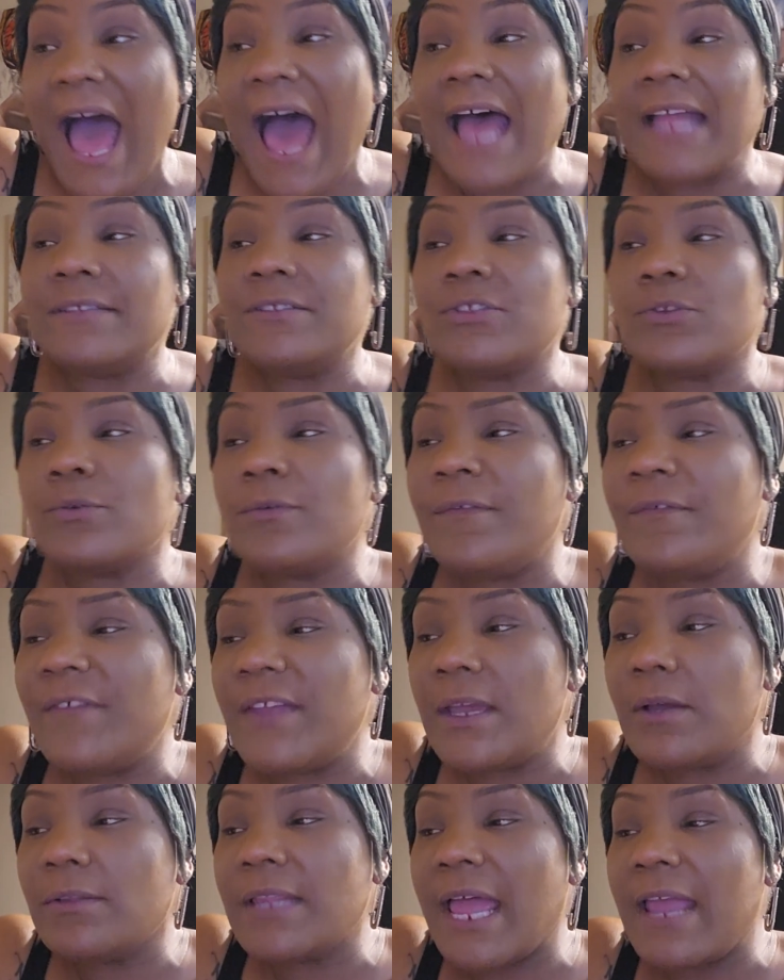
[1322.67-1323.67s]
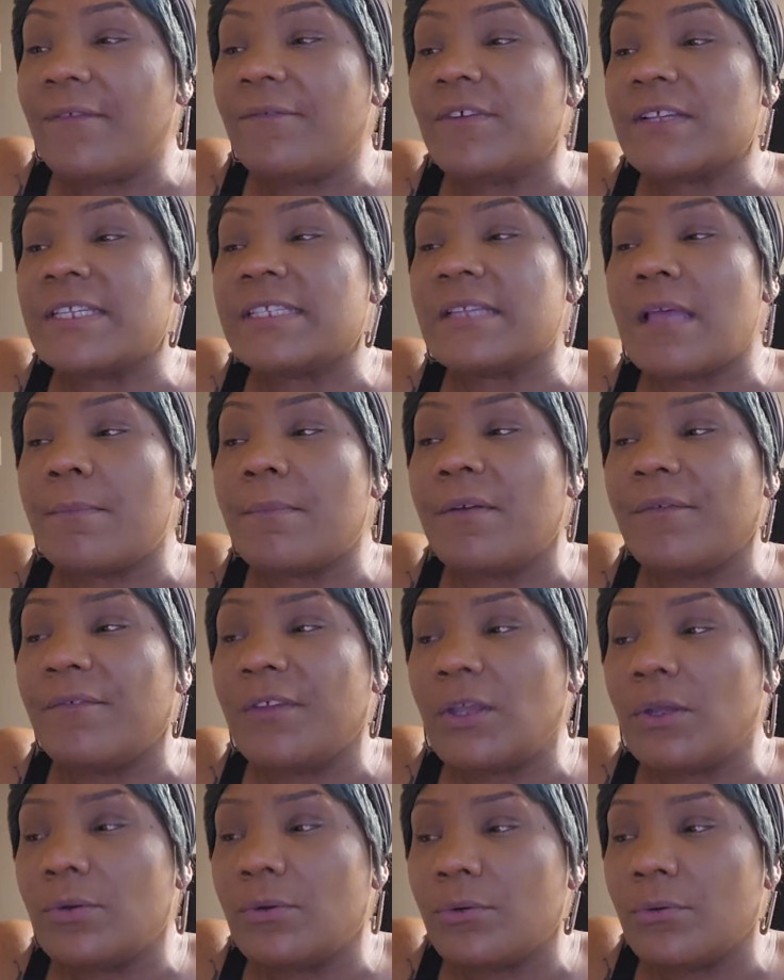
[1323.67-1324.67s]
I do feel like for some of
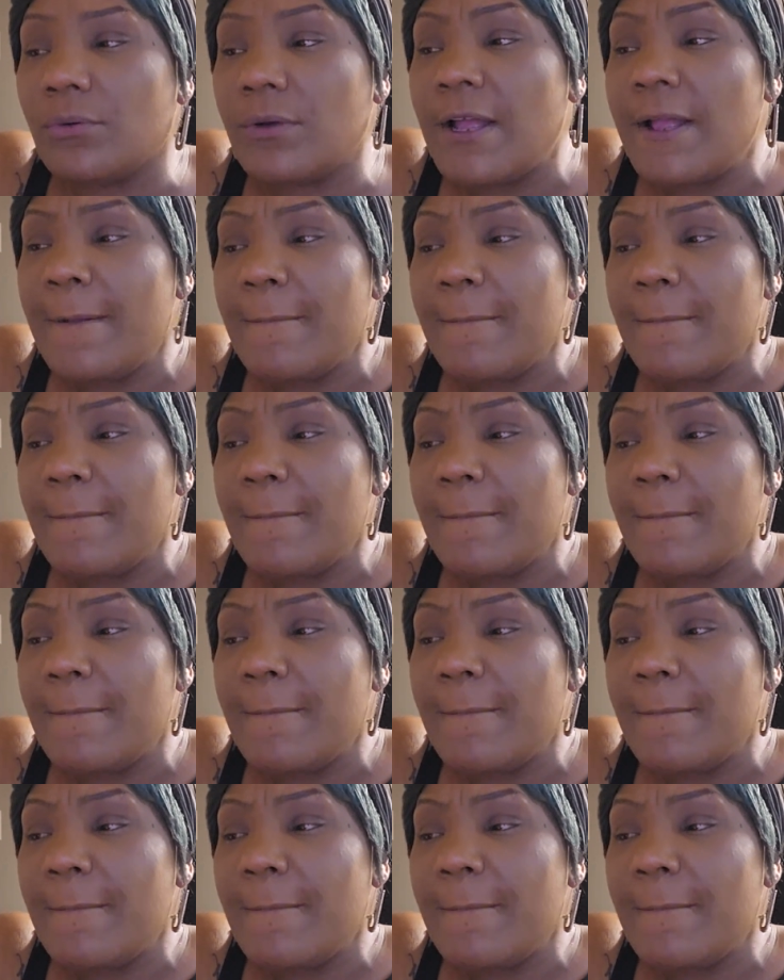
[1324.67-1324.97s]
you,